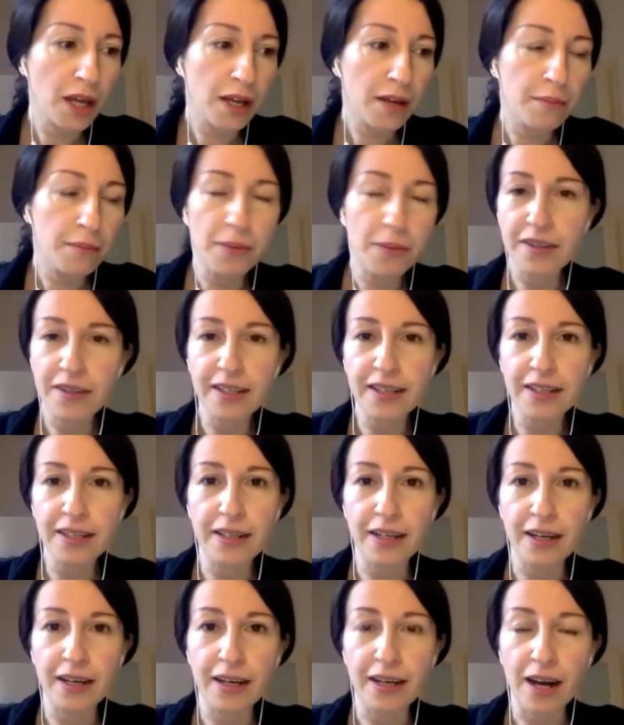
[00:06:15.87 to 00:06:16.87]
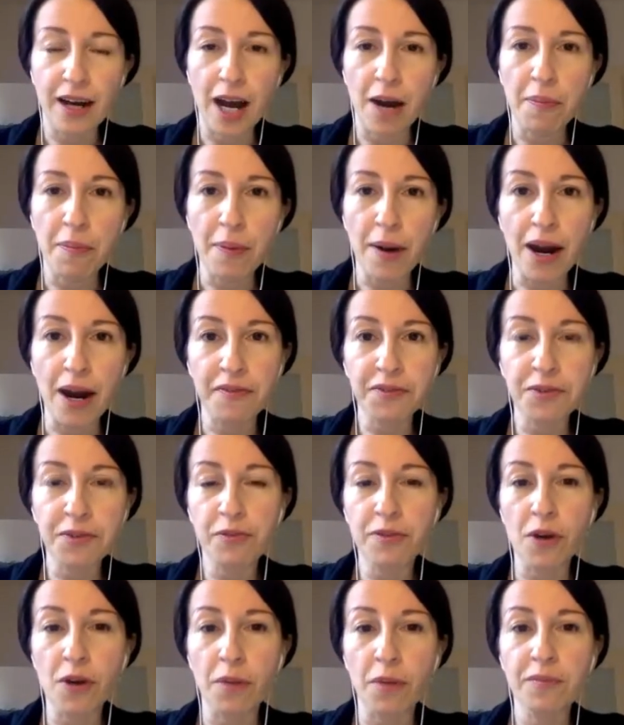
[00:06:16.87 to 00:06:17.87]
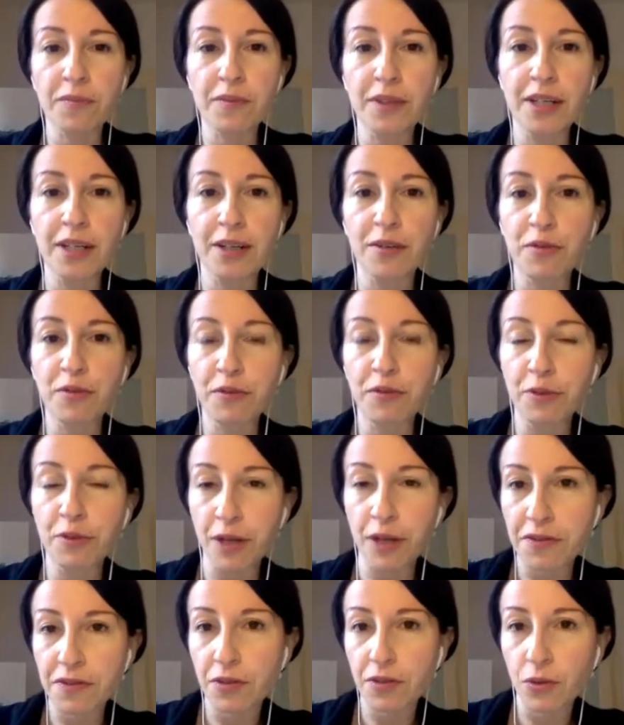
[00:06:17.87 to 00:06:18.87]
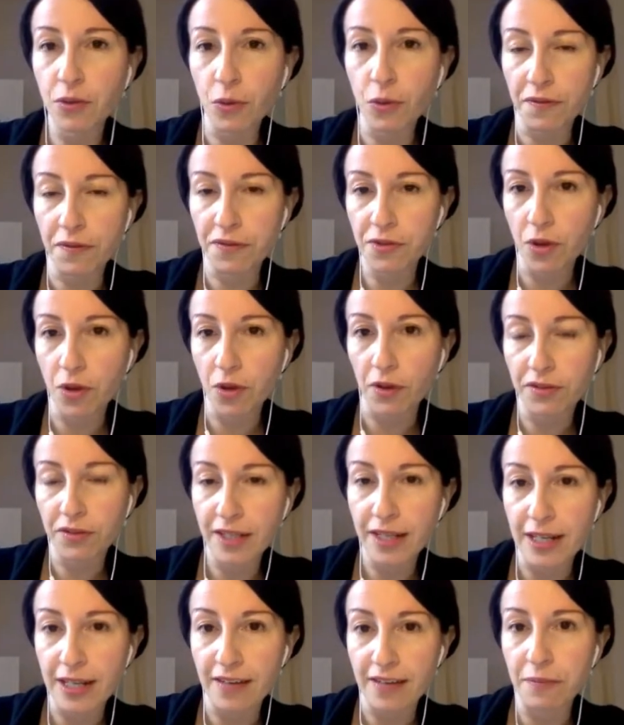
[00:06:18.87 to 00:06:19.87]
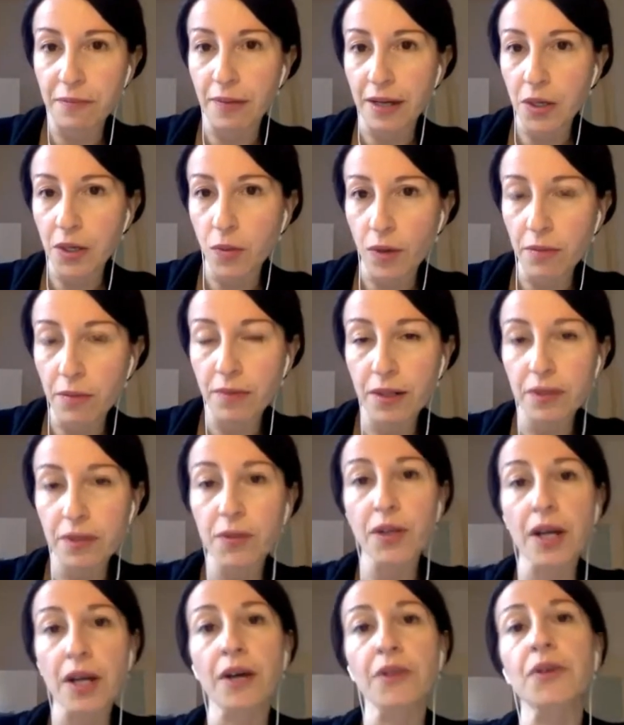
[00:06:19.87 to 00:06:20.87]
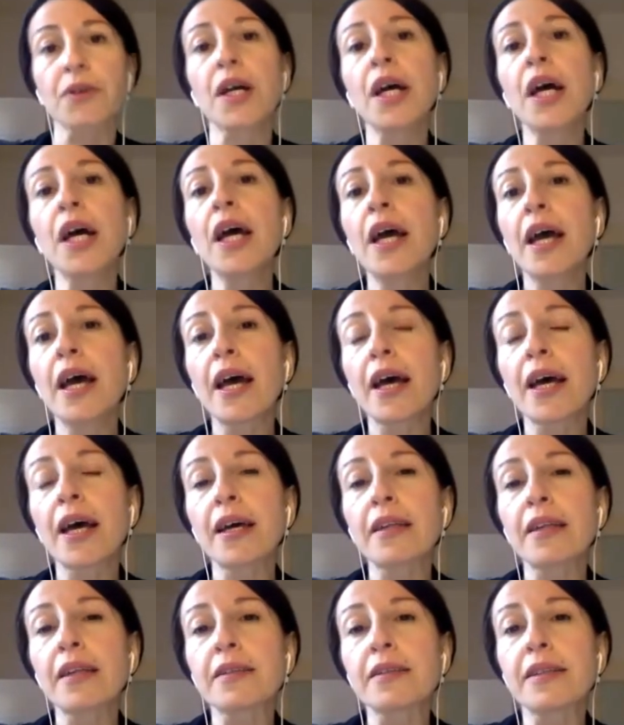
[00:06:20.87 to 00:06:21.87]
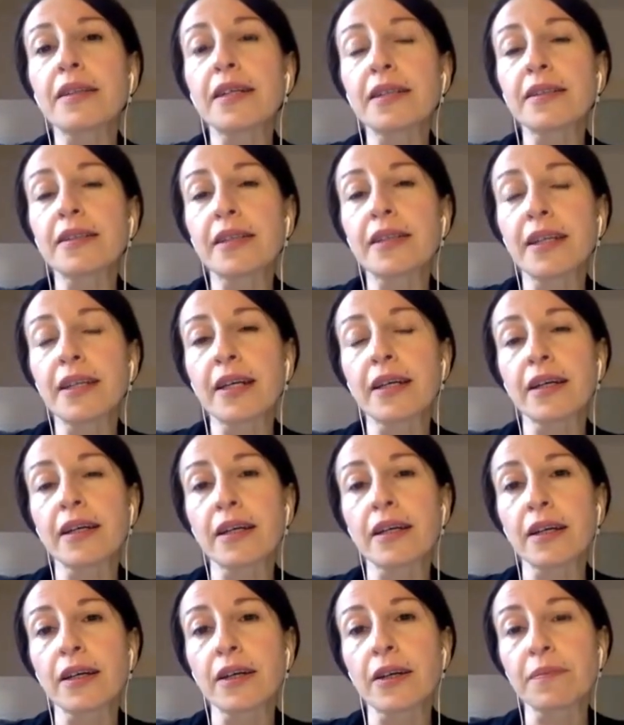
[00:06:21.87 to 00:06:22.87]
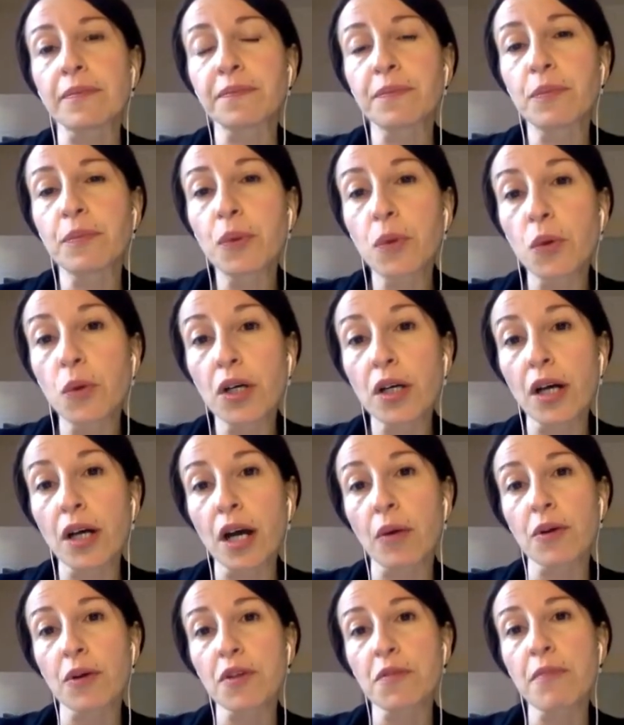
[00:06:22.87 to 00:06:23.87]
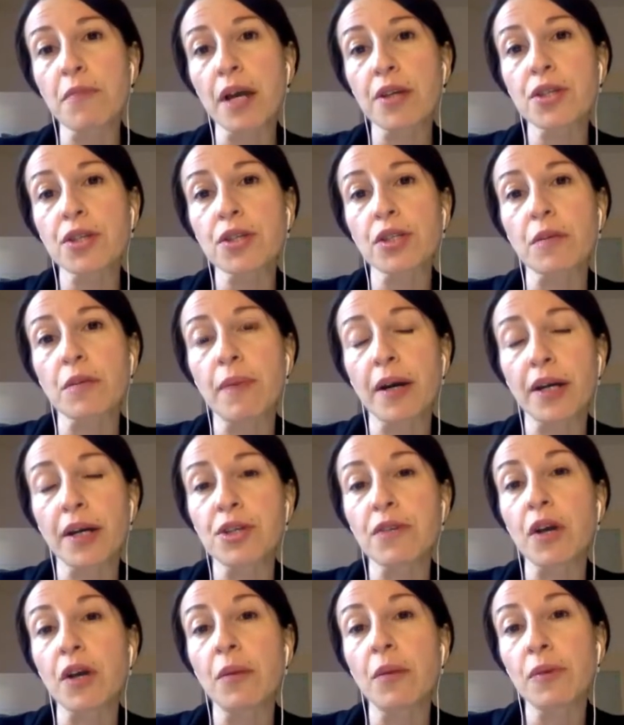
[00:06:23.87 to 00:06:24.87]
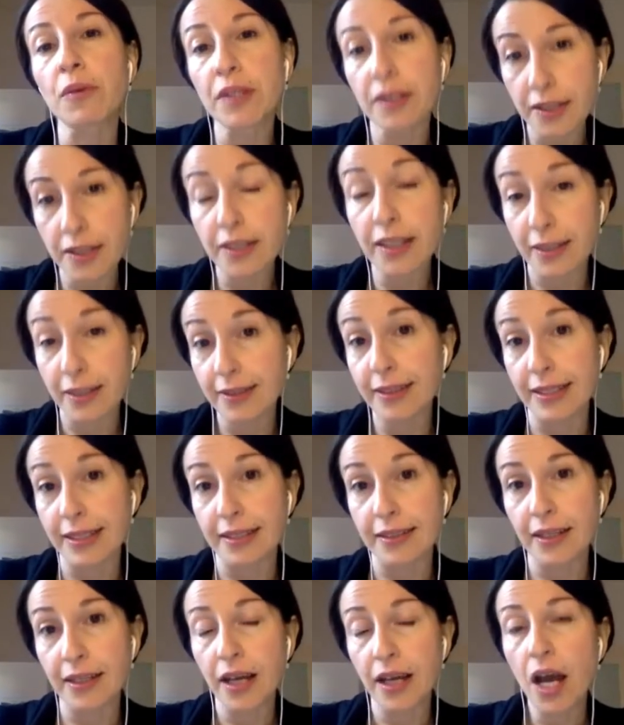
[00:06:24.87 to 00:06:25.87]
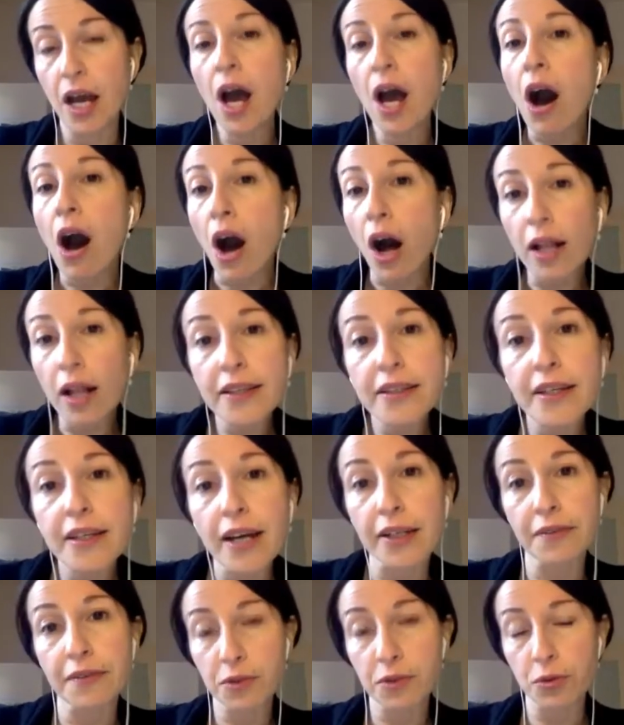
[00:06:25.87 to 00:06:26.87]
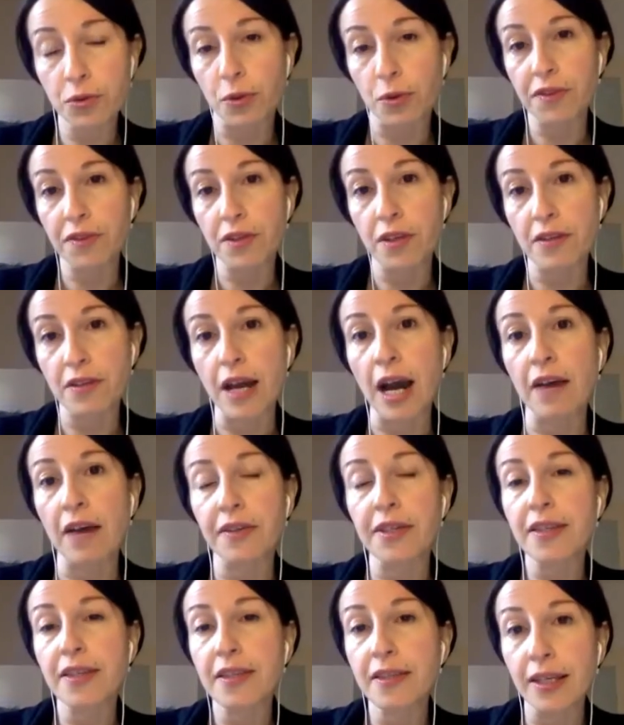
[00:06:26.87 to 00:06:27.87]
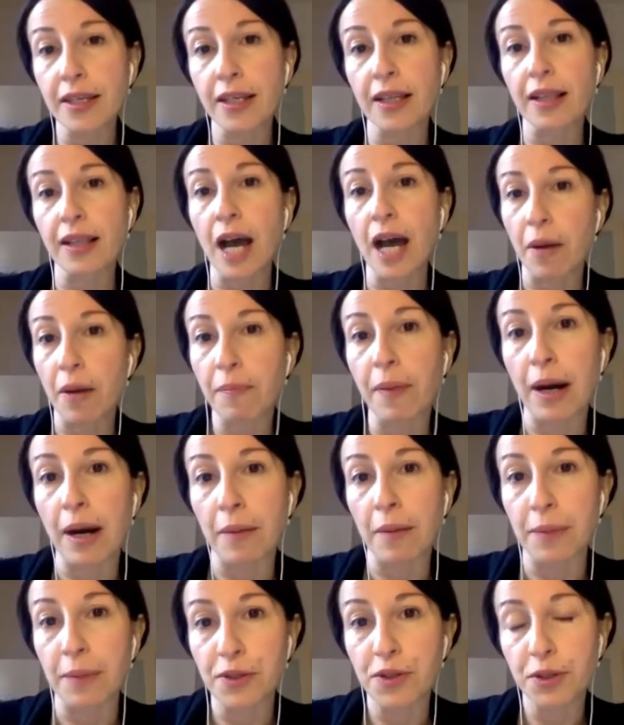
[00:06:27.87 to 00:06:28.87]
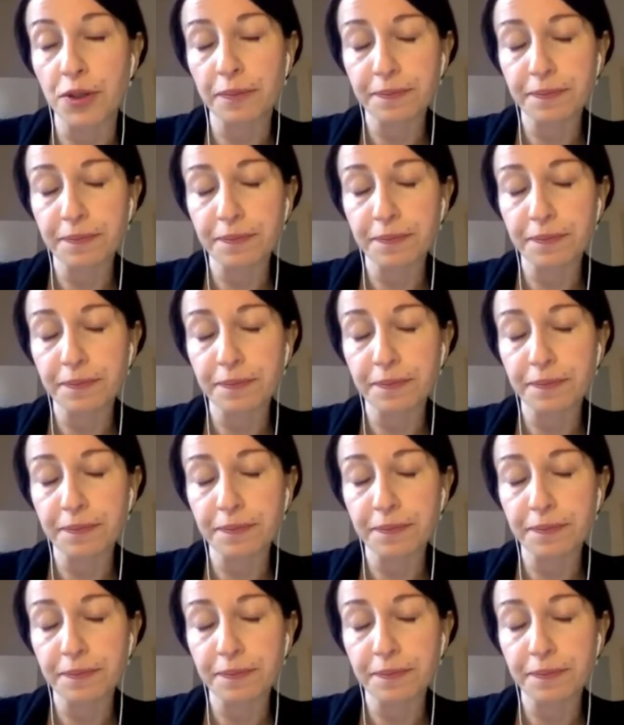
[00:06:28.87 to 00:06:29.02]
basically apart from the first course taught there by Juan Maldonado and the book I was mentioning by Girolamo Dandini, all the other sources are still unpublished.